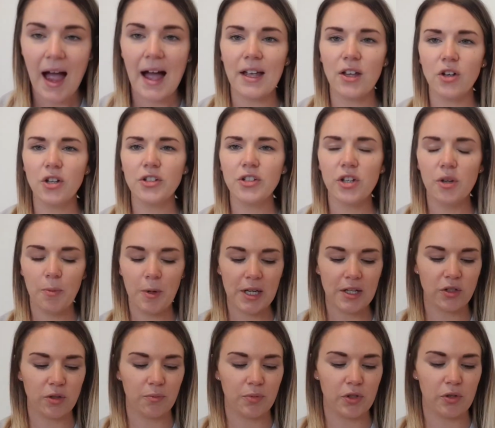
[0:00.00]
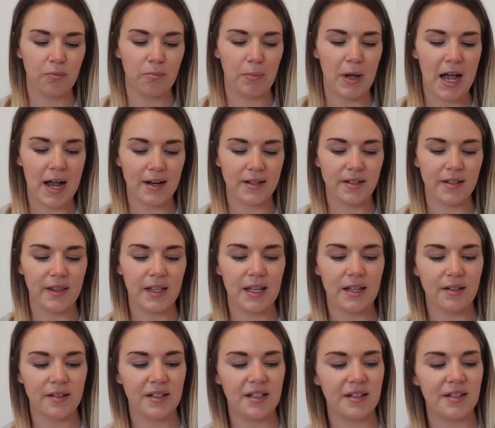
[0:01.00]
I also picked up some packs of
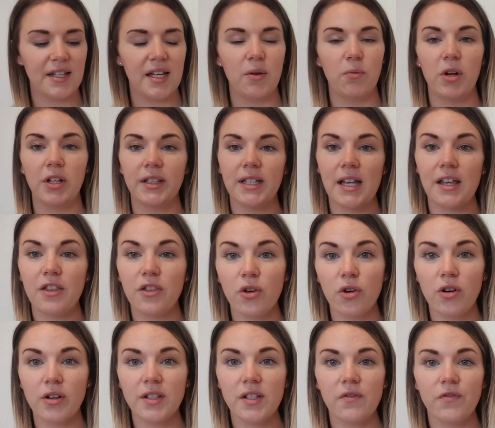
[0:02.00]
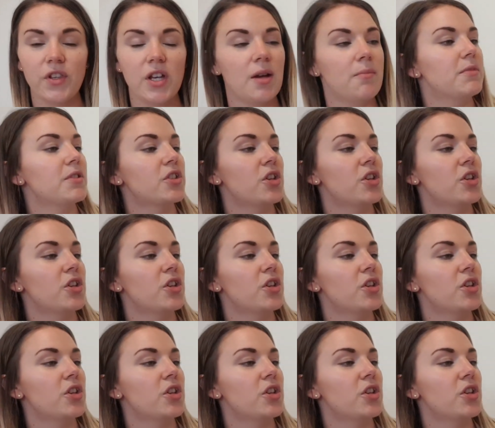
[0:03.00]
these to see what they thought of them.